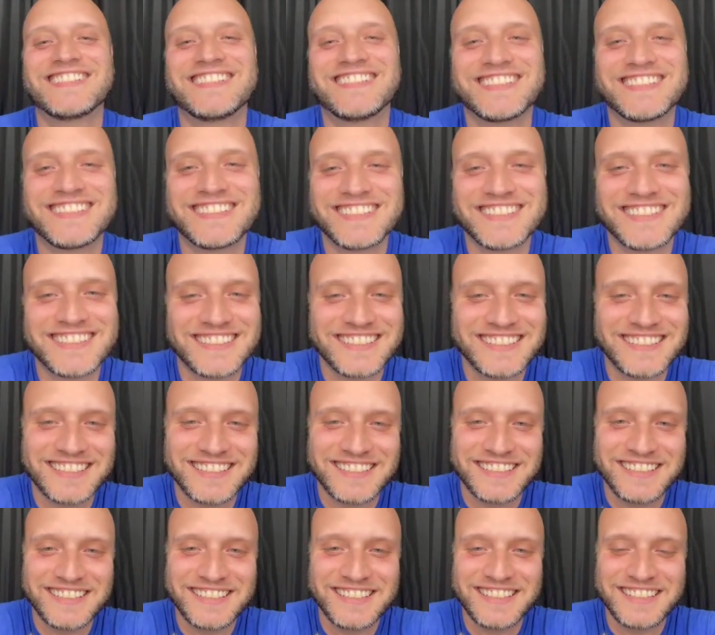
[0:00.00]

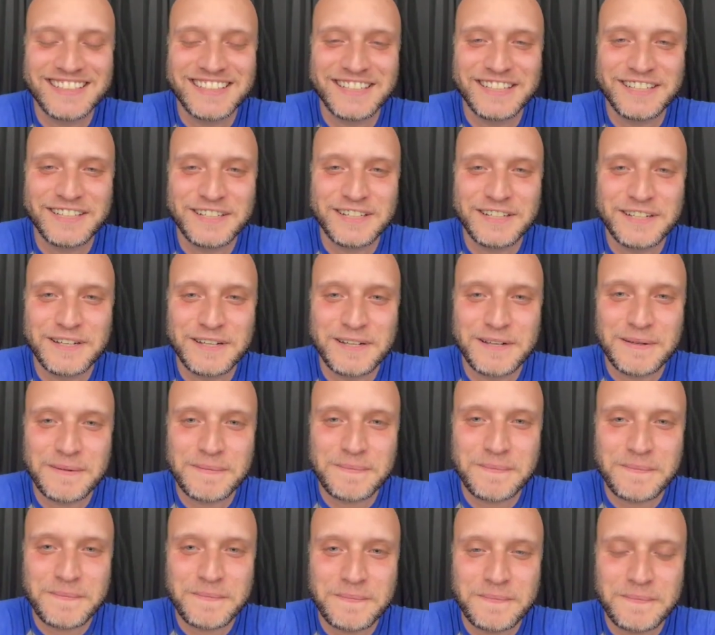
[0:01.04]

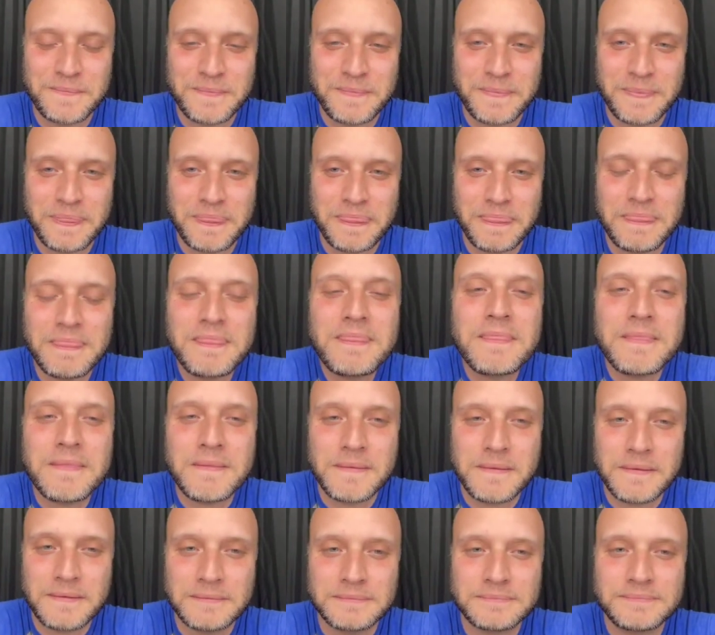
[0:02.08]

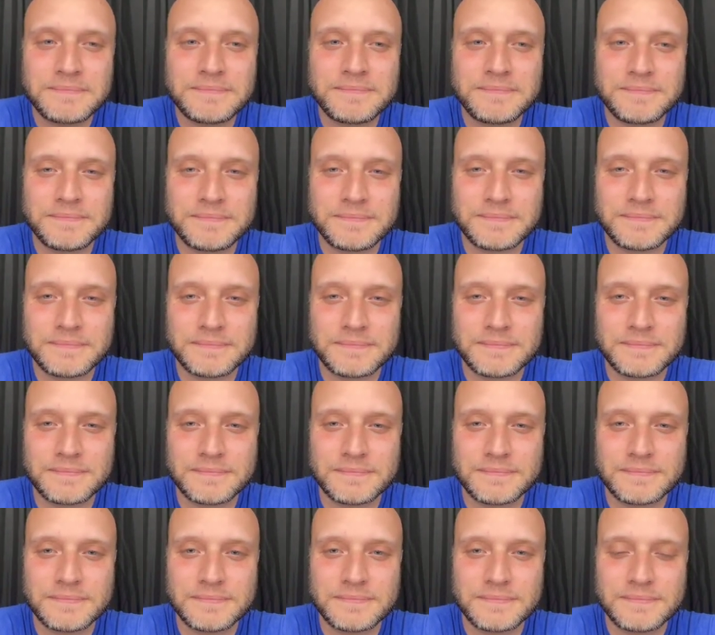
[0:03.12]

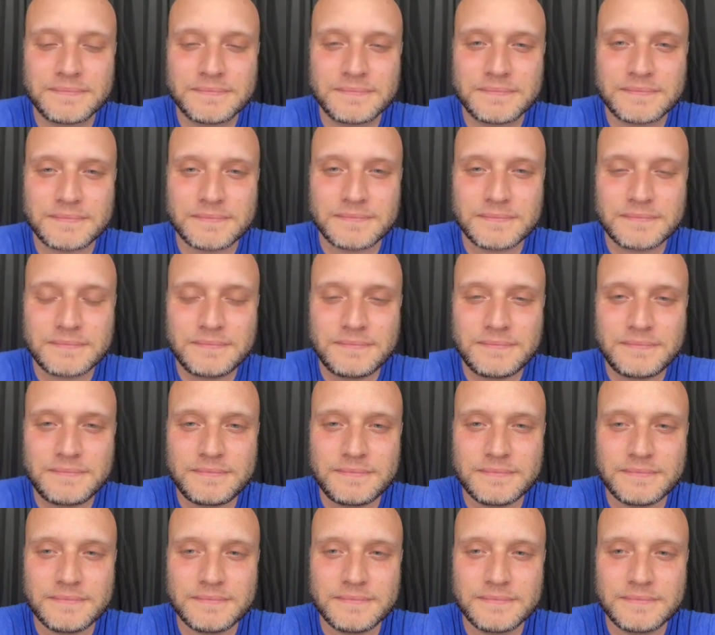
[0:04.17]

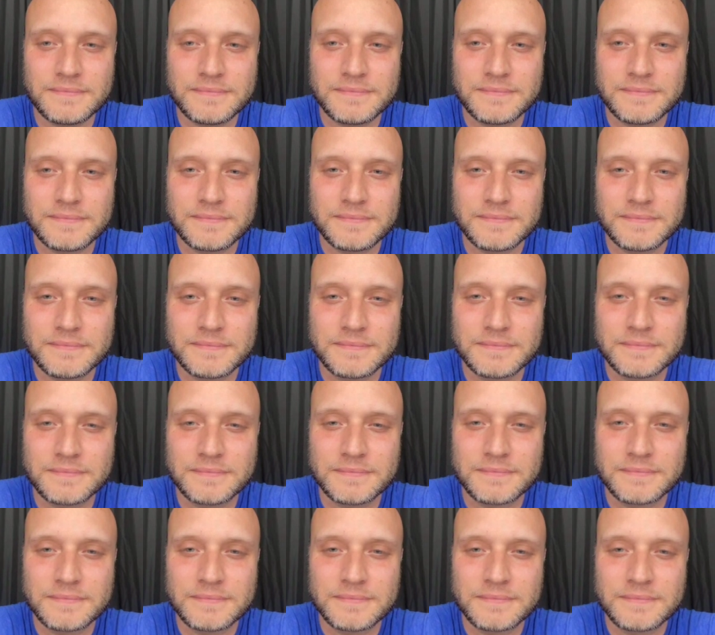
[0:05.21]

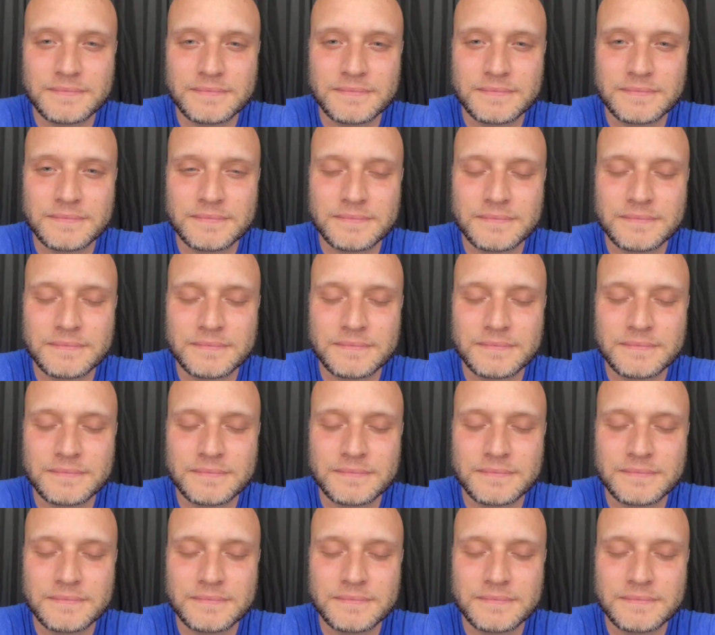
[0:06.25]
(not speaking)